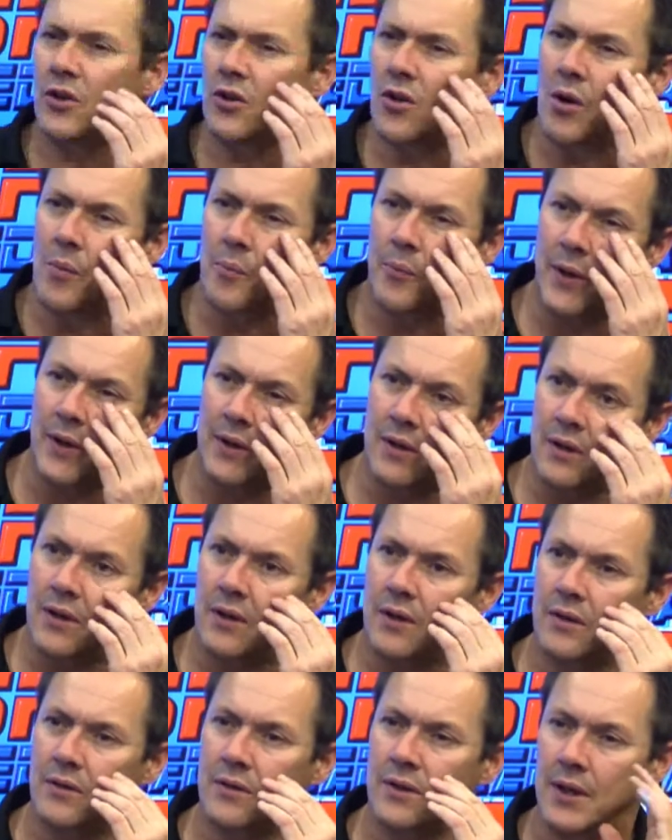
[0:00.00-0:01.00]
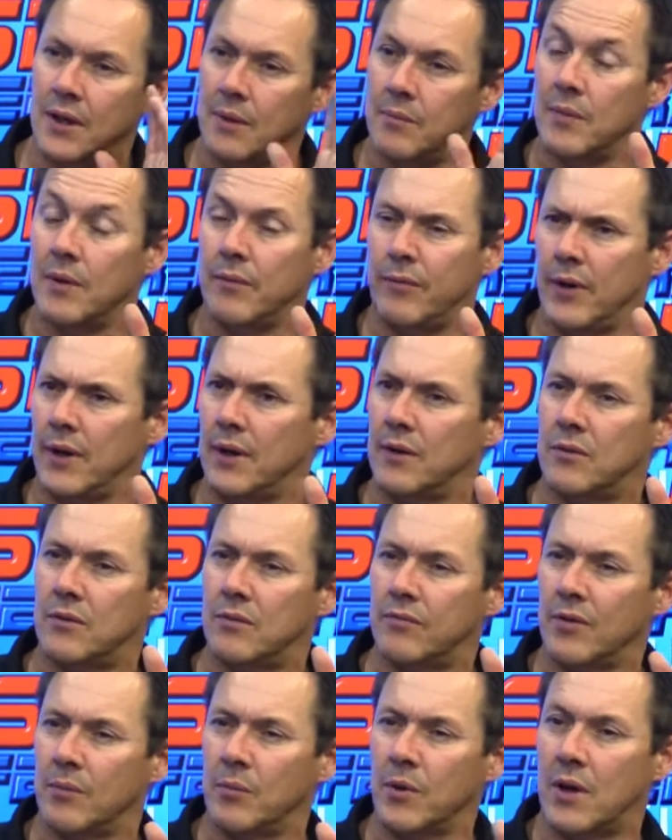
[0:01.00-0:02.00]
do you compete a team event
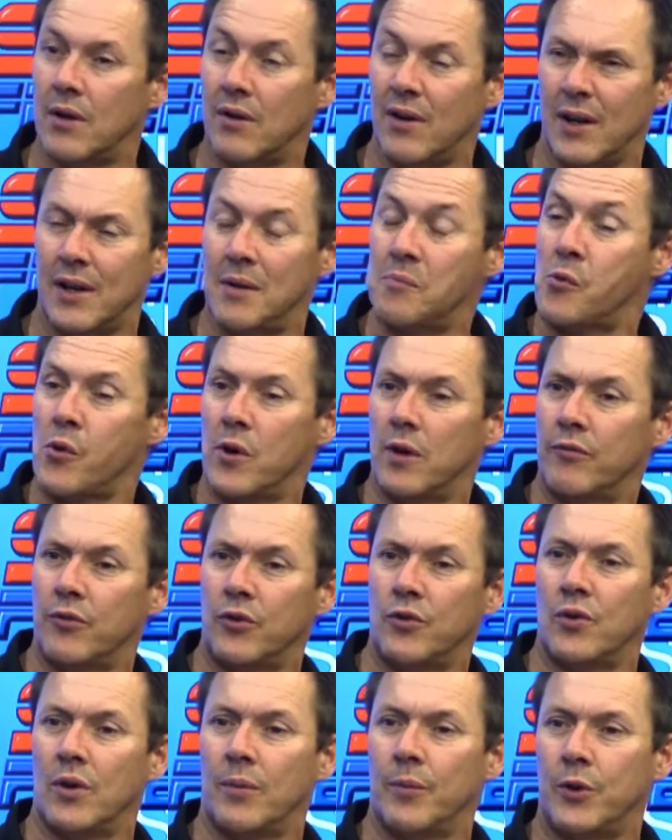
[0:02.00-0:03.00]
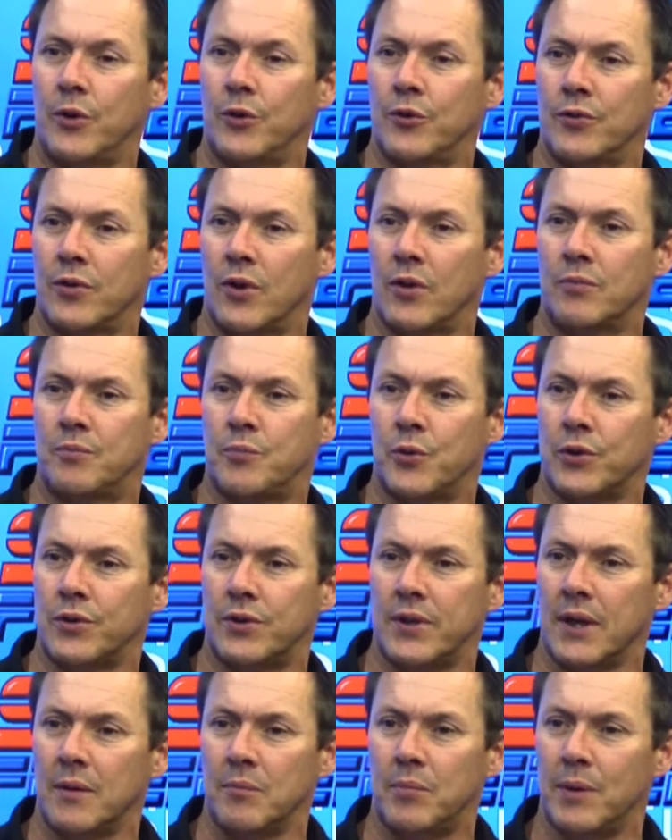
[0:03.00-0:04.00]
from a karate point of view? I mean, you don't put
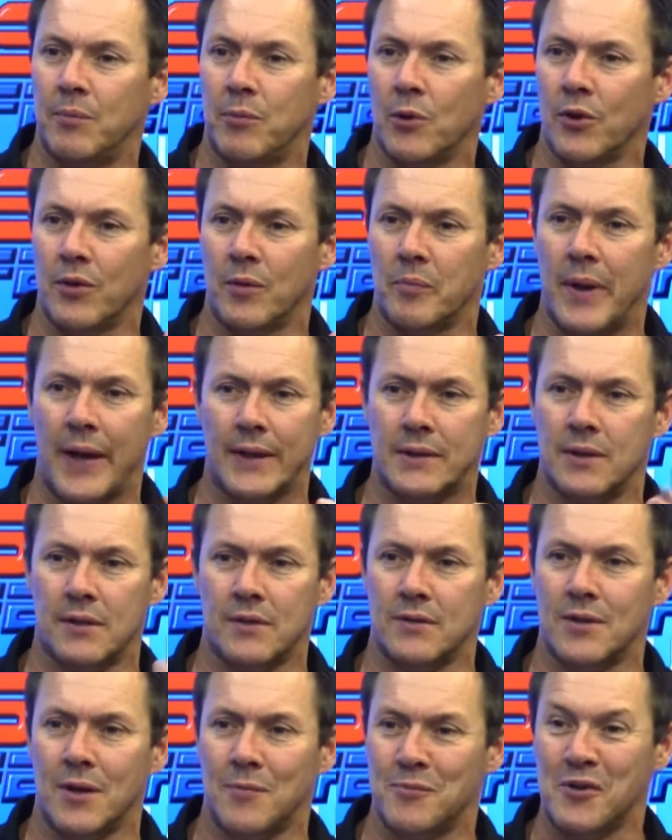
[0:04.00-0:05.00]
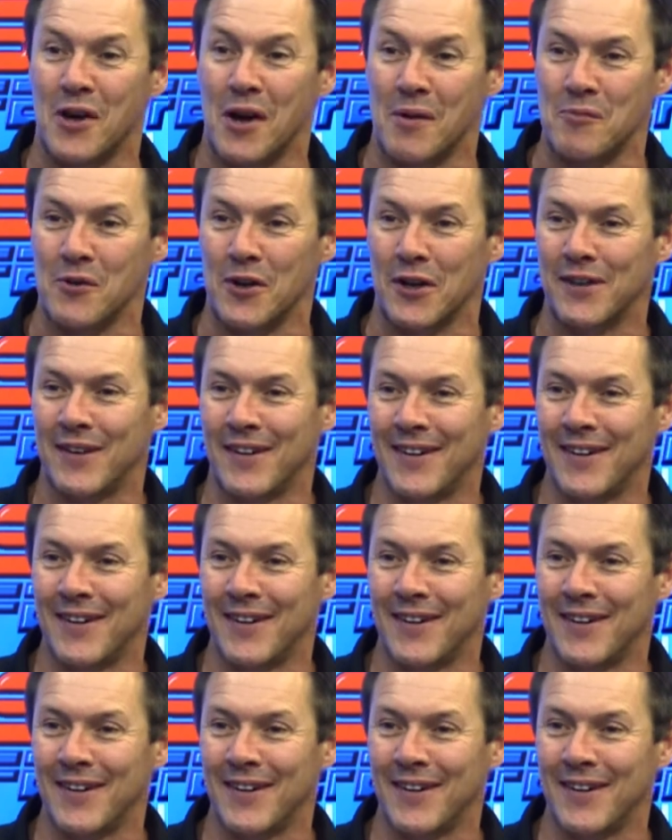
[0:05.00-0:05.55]
10 people on the mat at the same time, right?